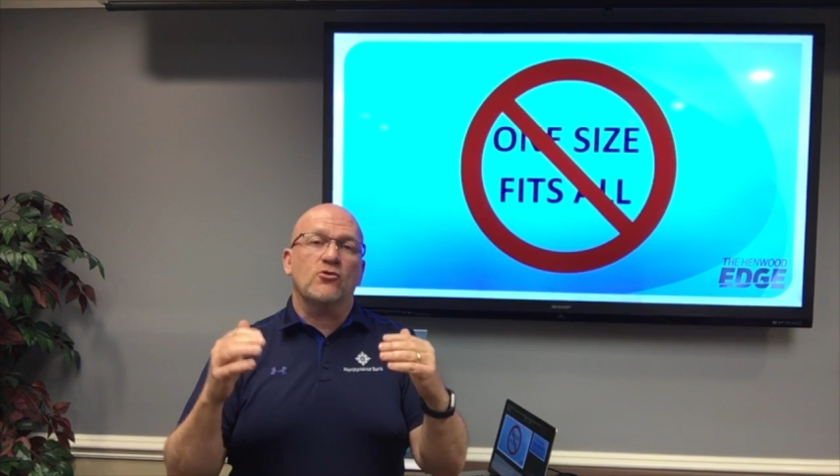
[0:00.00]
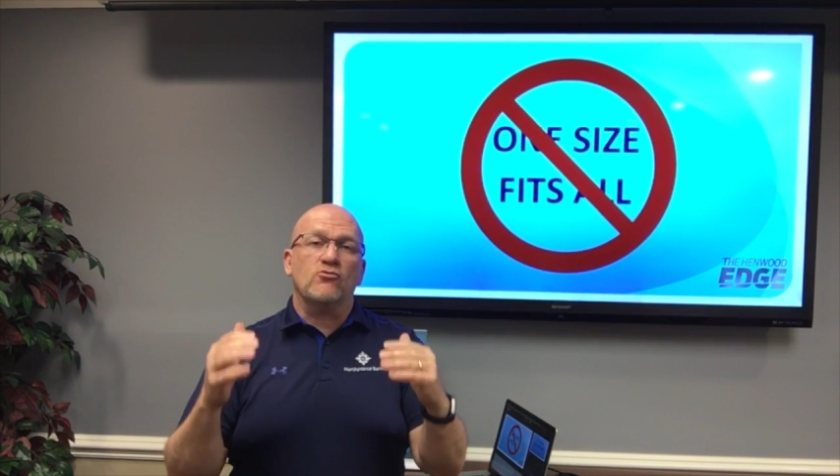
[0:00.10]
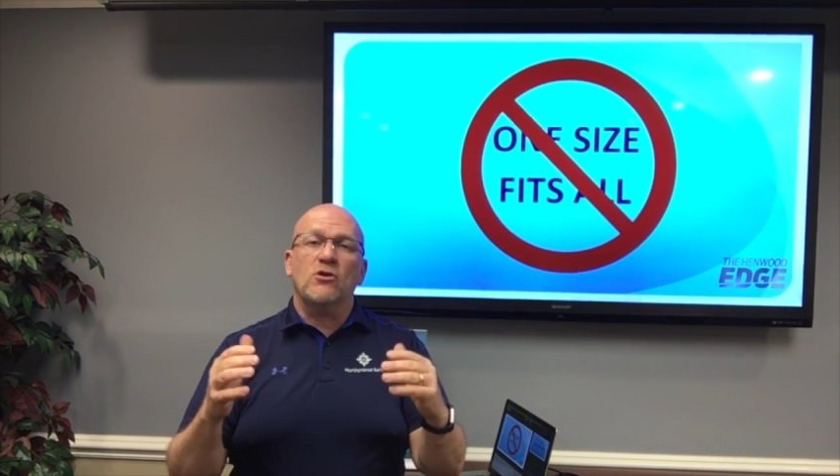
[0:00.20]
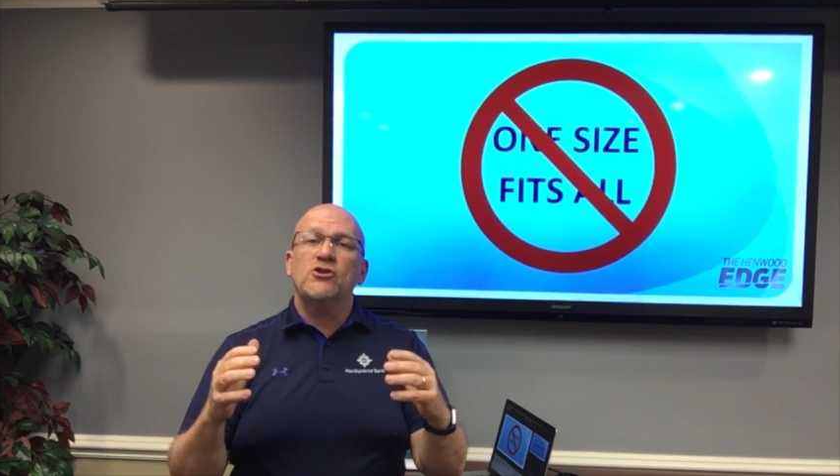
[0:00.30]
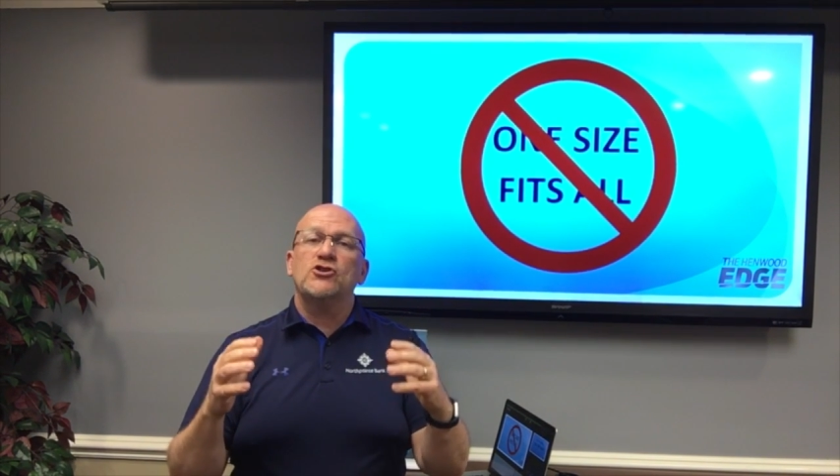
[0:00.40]

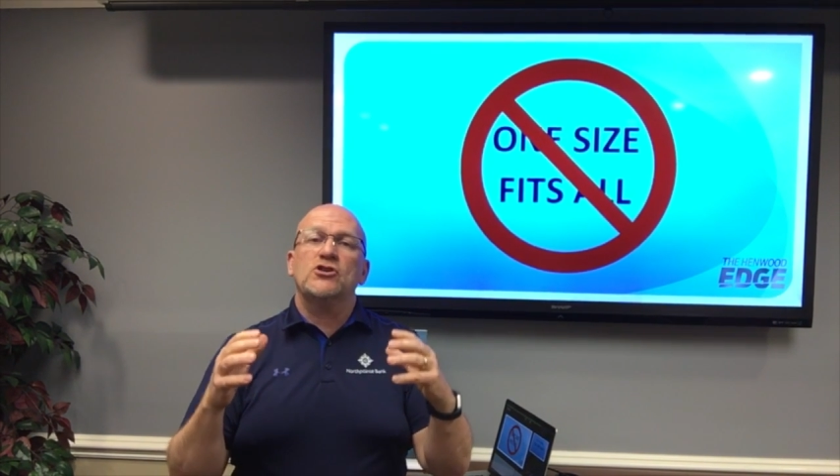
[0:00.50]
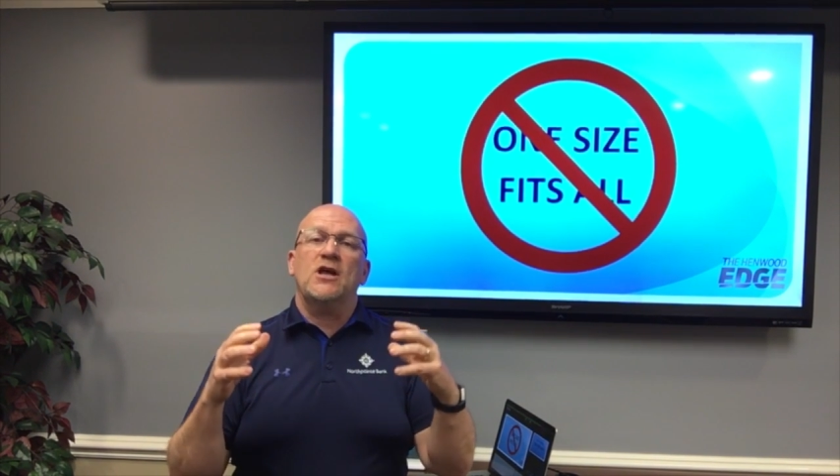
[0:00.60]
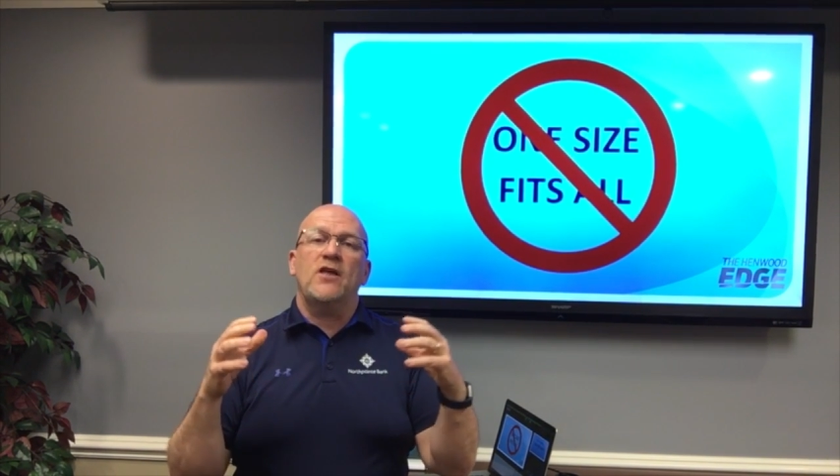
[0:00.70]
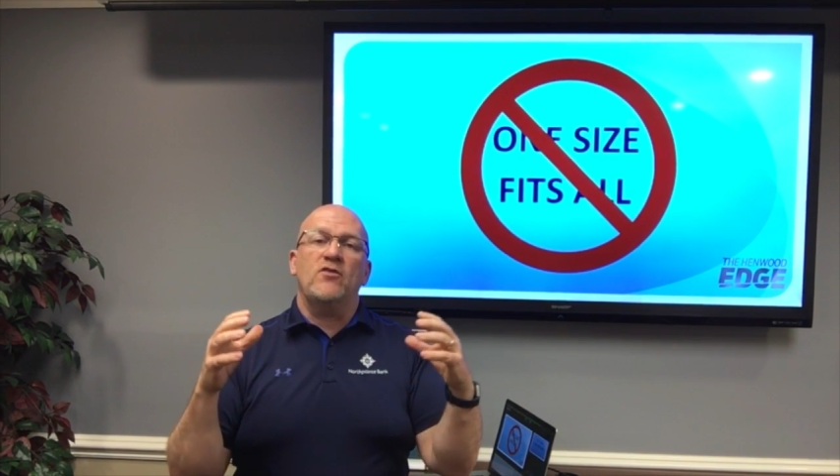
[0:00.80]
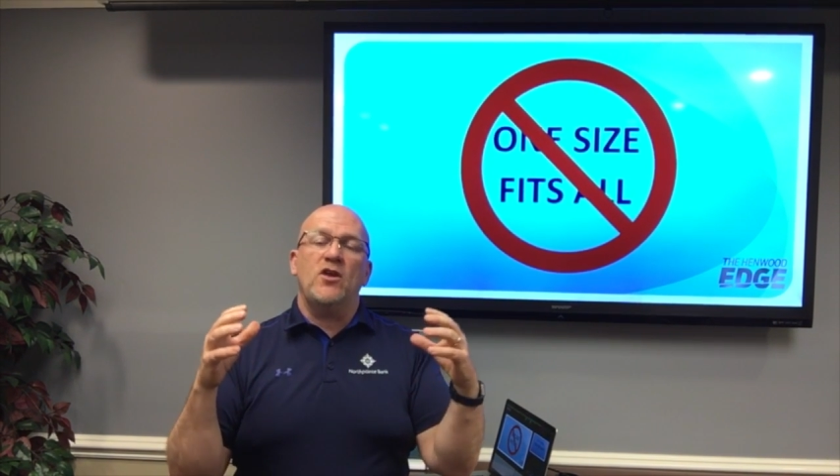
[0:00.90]
crunch
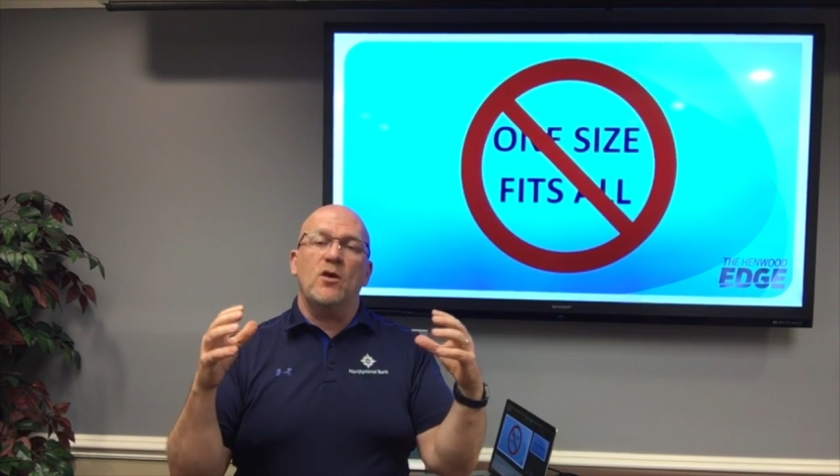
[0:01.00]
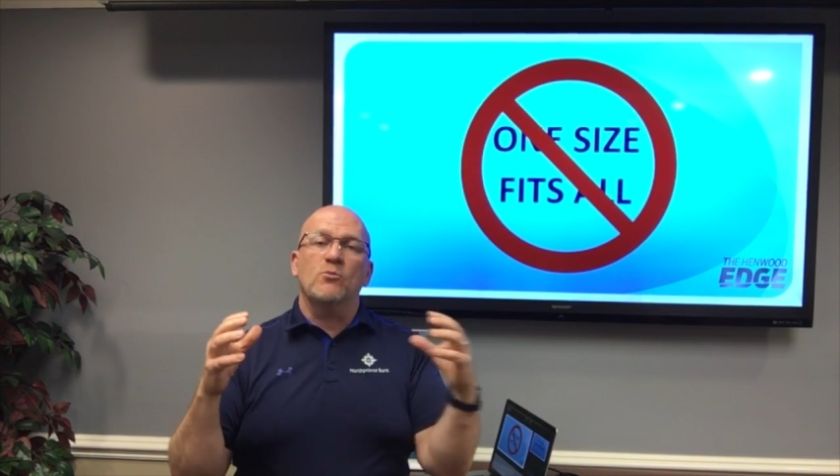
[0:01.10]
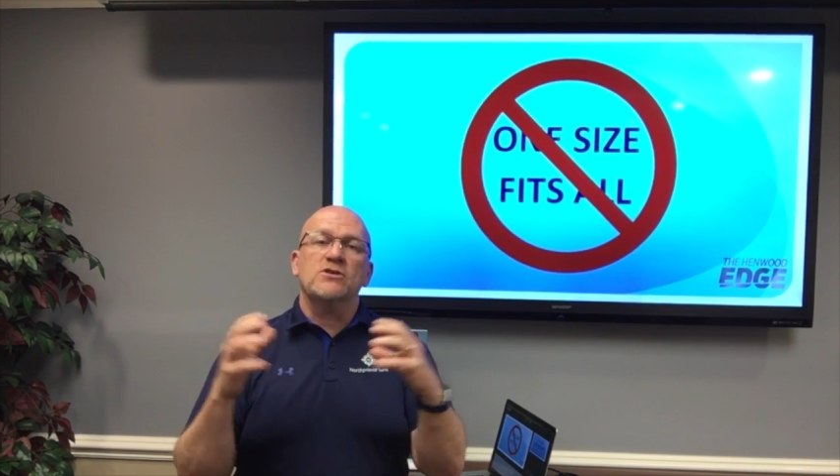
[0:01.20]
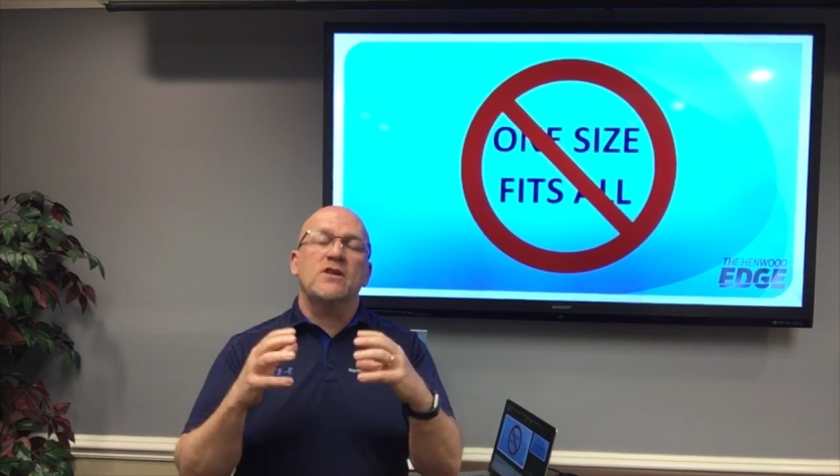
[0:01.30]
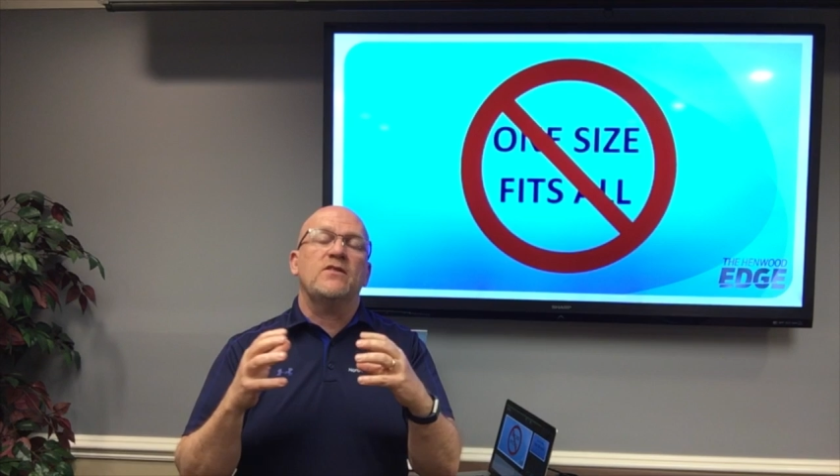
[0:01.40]
and the
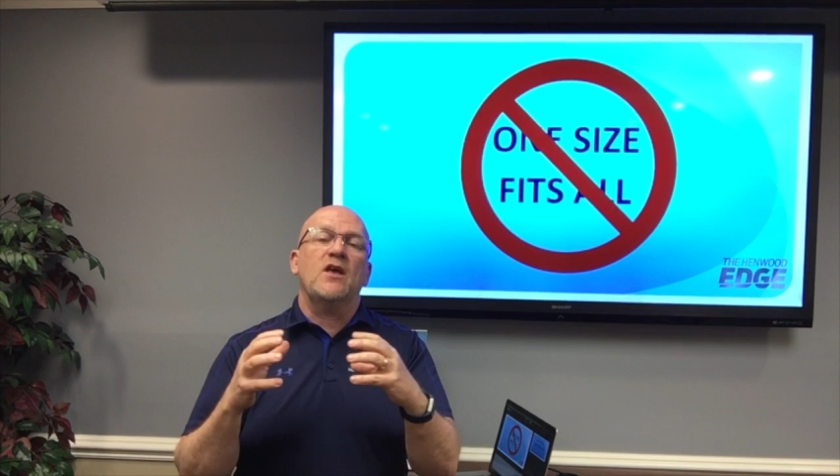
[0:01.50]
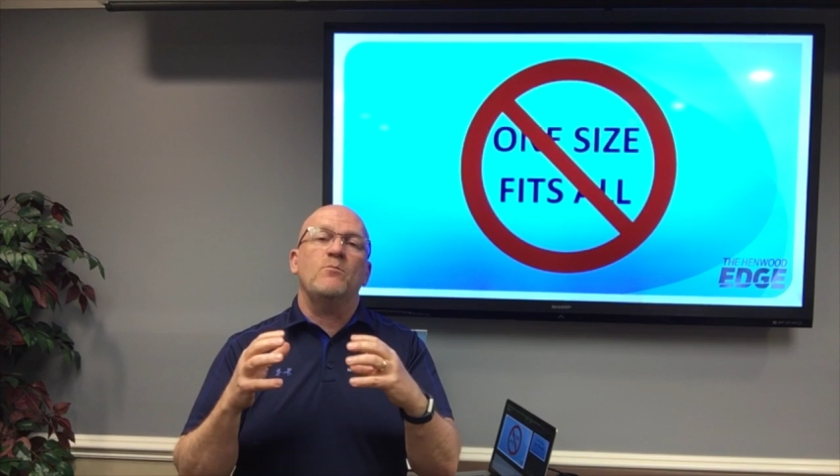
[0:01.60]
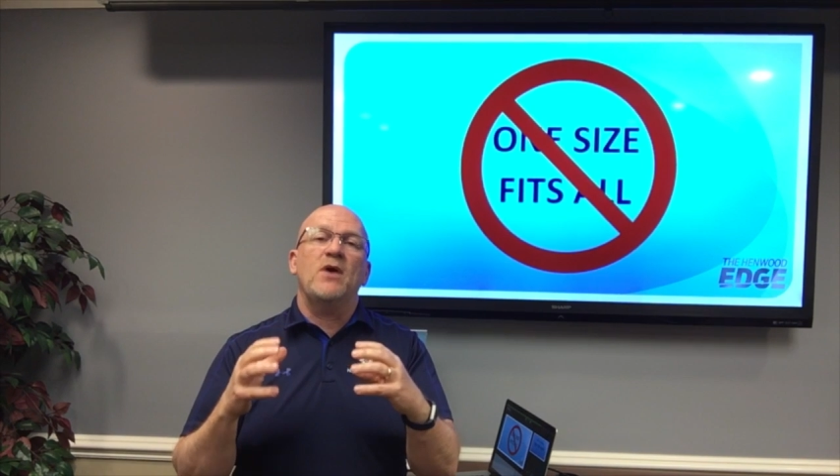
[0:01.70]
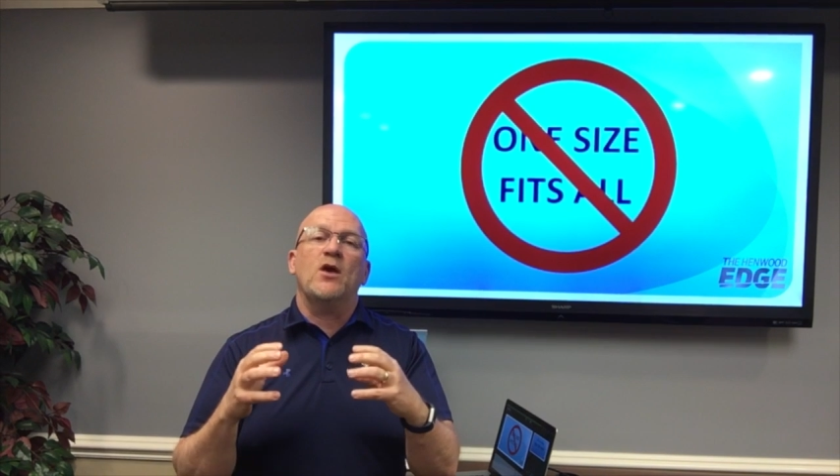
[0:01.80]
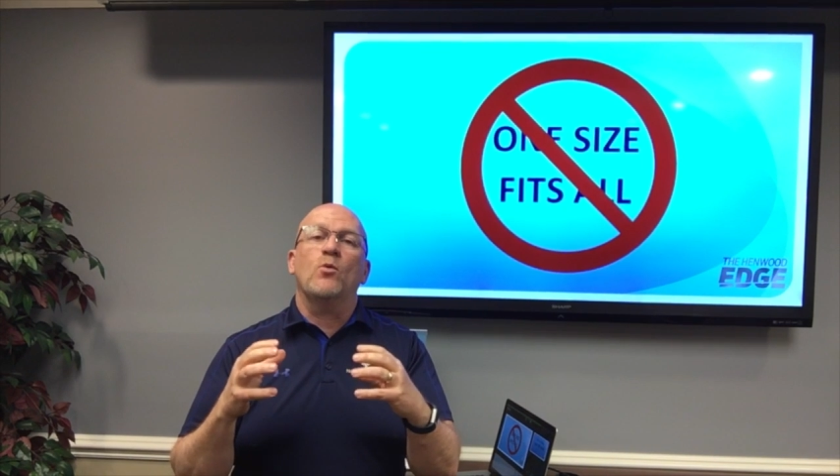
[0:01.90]
numbers that they
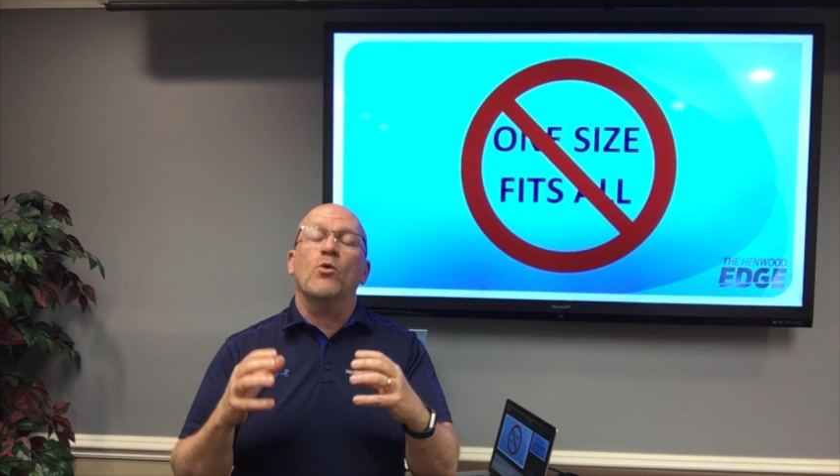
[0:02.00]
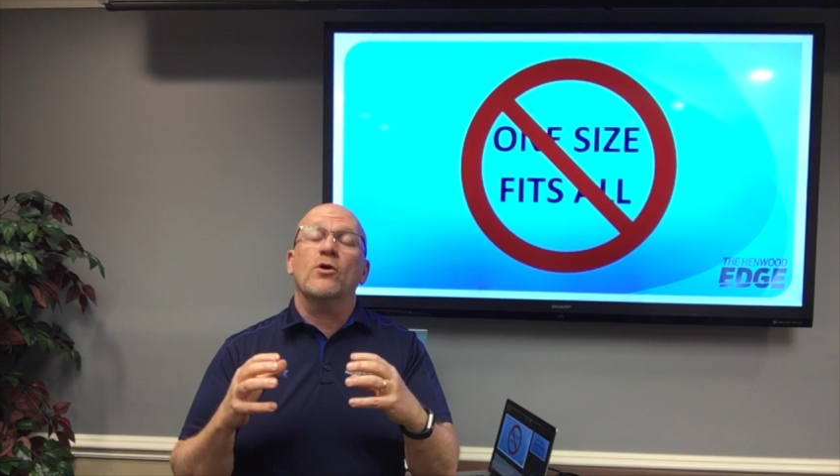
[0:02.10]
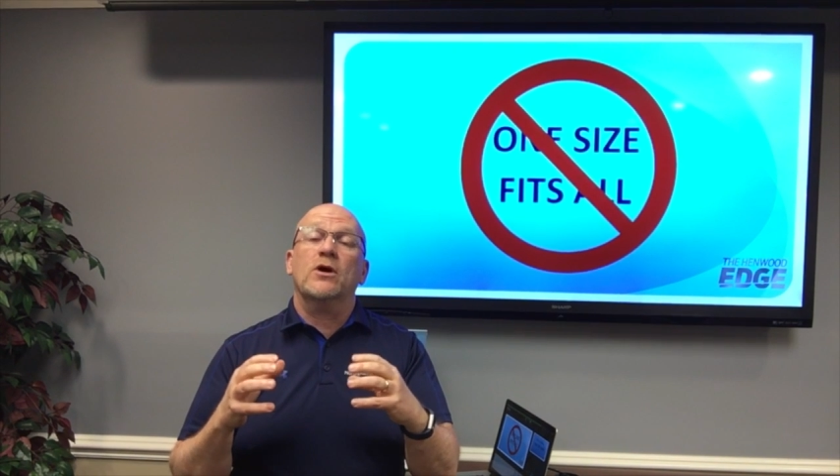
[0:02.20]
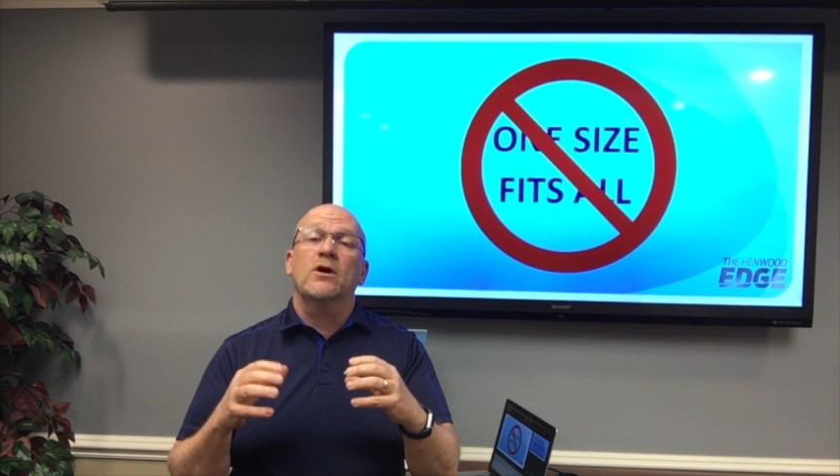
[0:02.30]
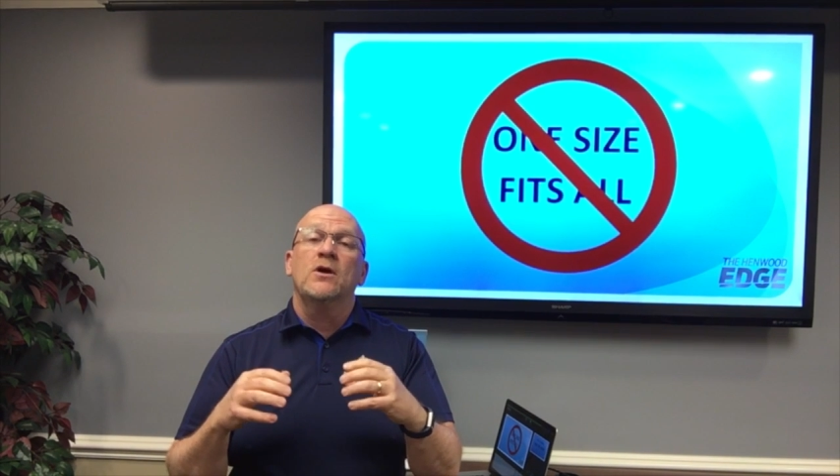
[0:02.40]
make
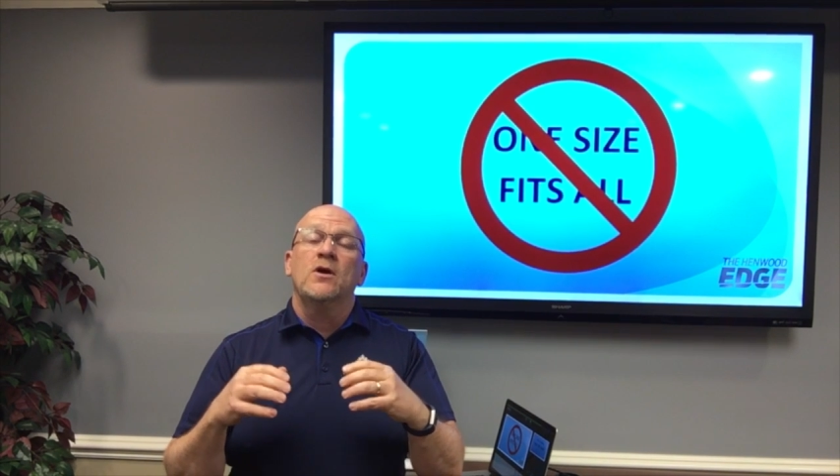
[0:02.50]
work